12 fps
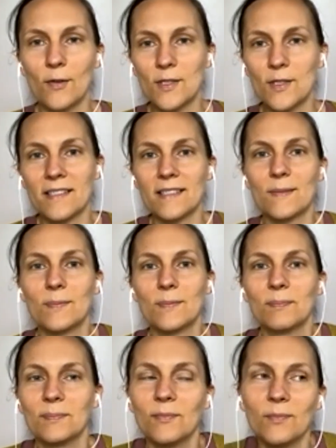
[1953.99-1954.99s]
just as
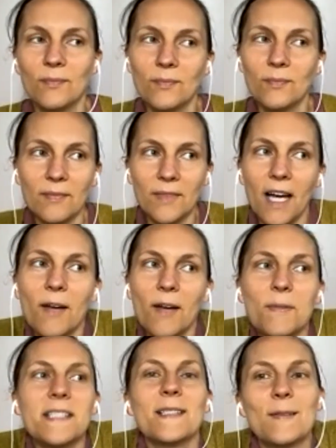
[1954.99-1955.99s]
God
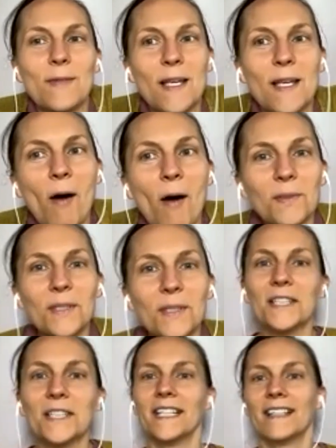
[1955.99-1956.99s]
wants us to be
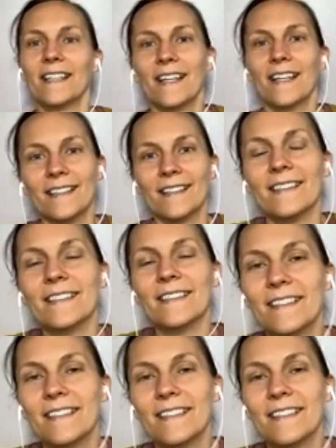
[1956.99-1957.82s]
humble and